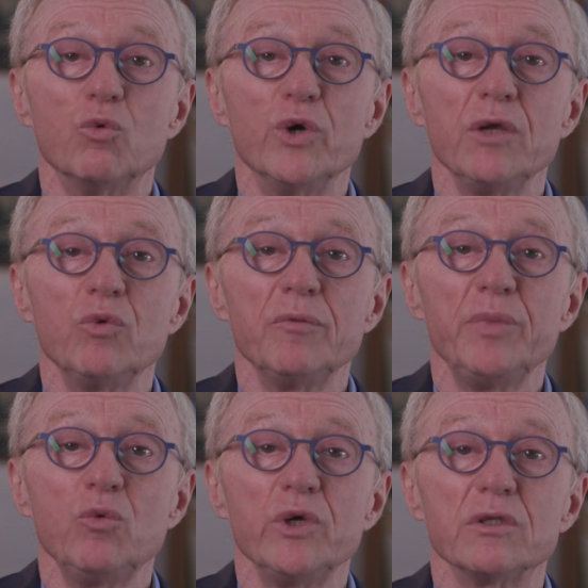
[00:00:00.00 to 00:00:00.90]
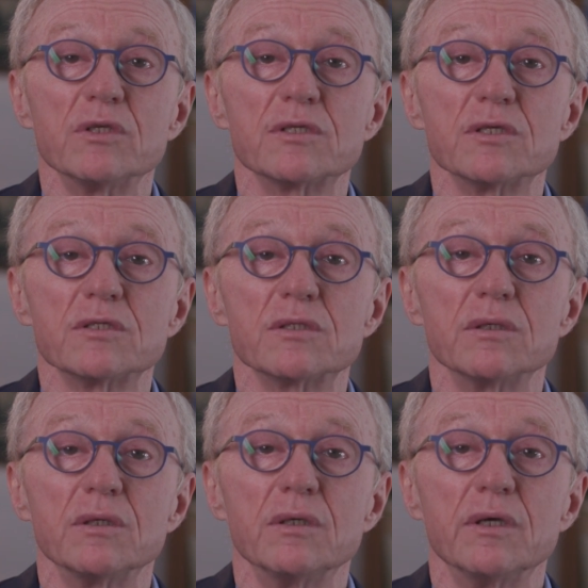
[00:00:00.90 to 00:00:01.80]
We will be witnesses,
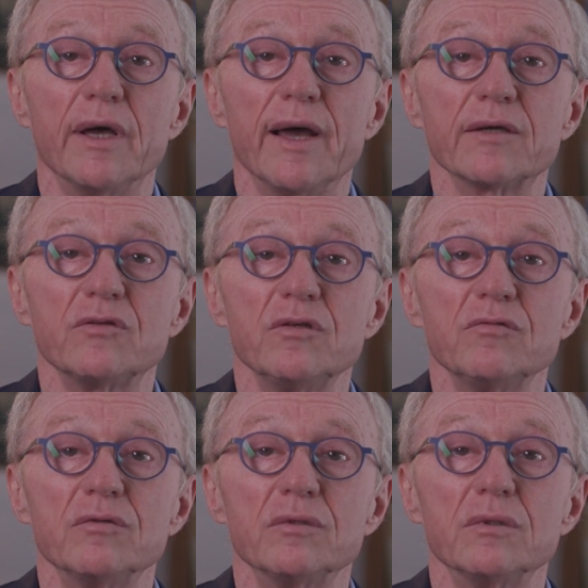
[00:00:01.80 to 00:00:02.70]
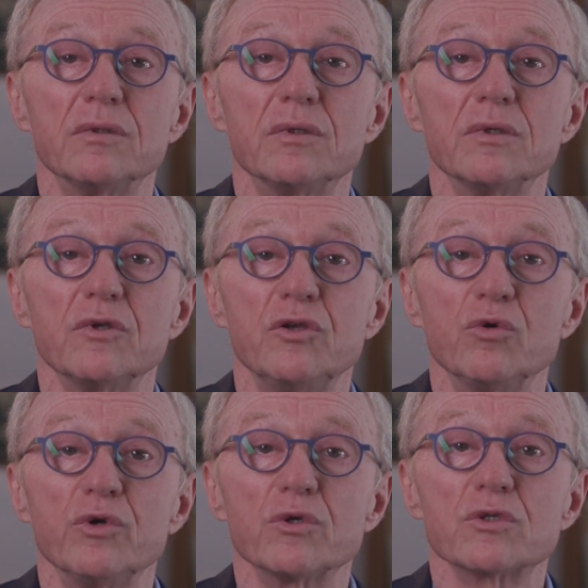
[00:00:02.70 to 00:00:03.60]
active,
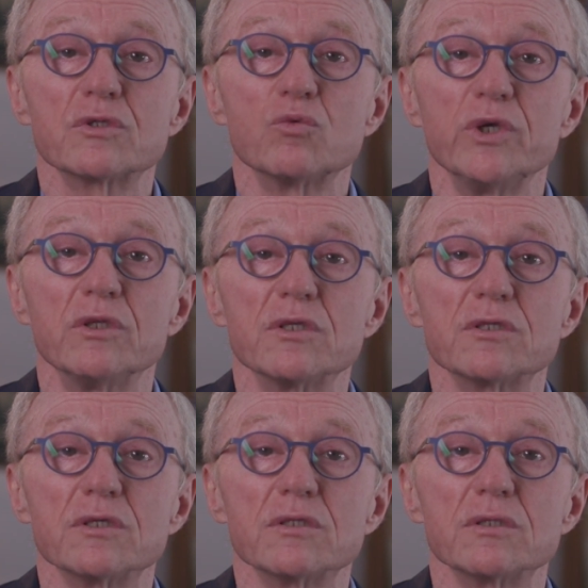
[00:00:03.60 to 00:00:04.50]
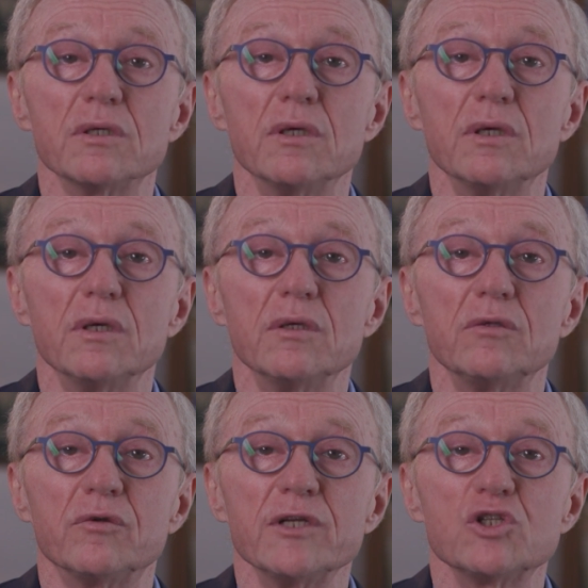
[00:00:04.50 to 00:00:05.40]
curious witnesses,
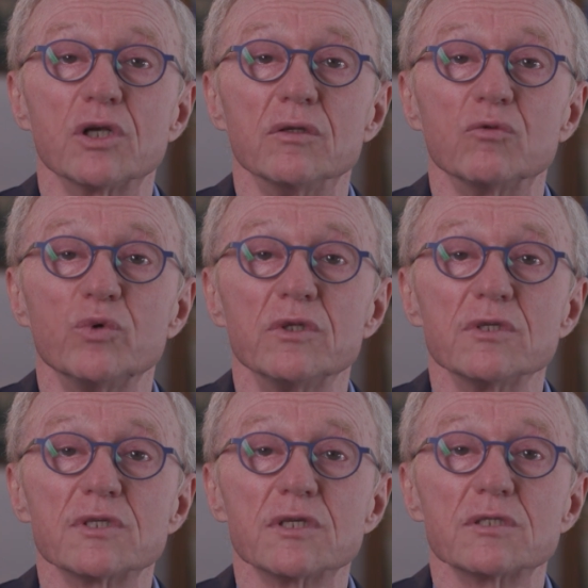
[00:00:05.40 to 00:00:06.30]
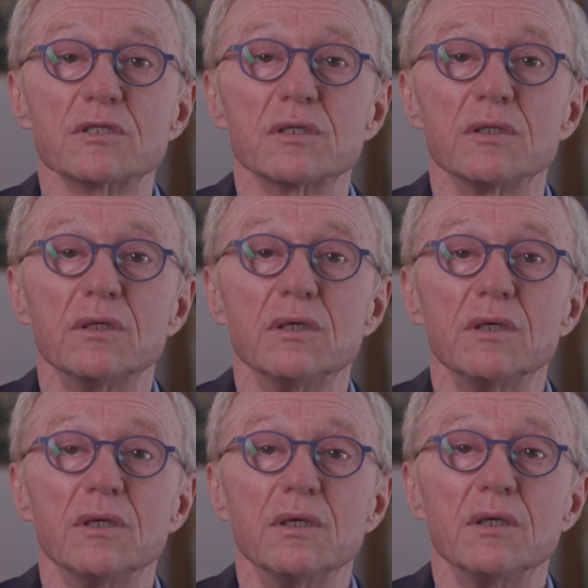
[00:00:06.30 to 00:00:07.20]
trenchant witnesses.
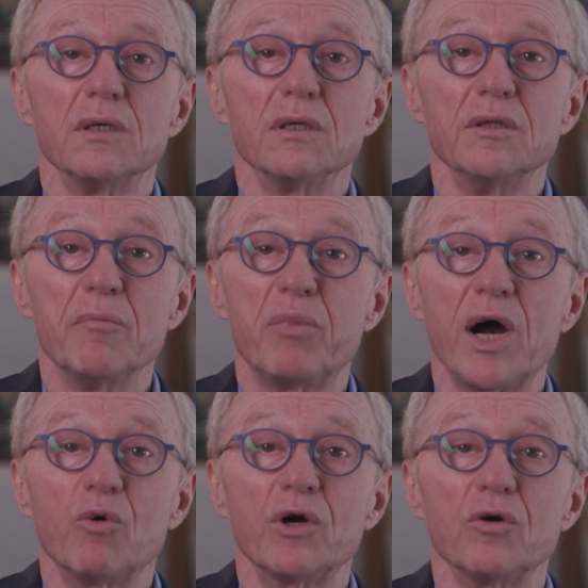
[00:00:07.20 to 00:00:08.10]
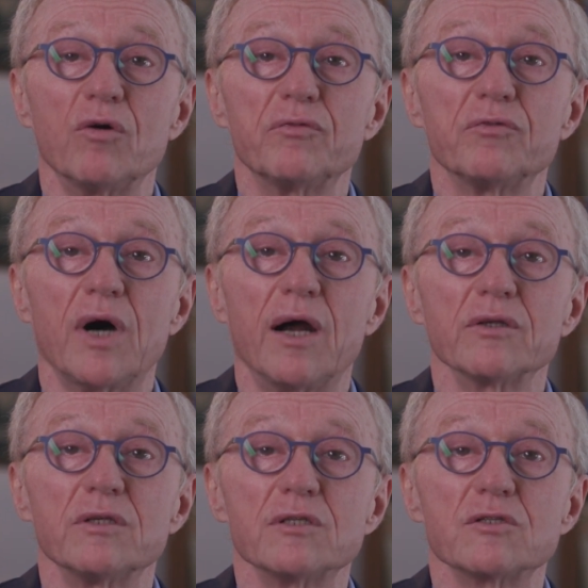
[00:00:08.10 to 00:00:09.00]
The power of
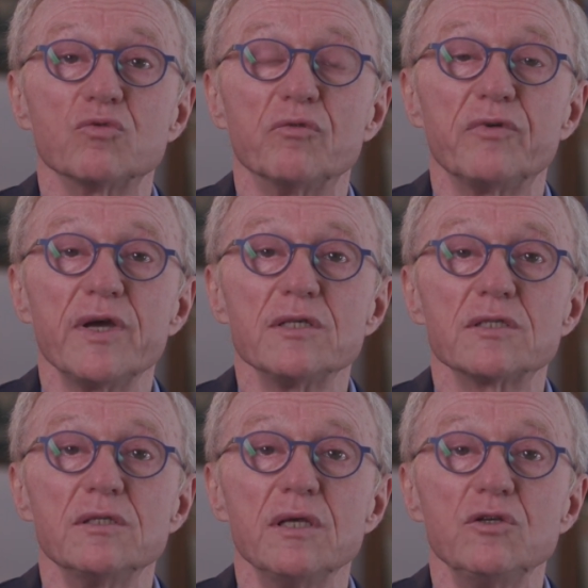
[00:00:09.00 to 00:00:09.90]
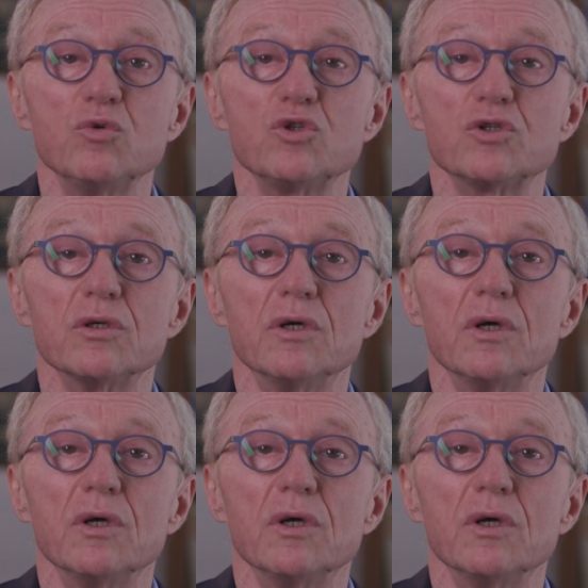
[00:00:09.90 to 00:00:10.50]
artists to face the huge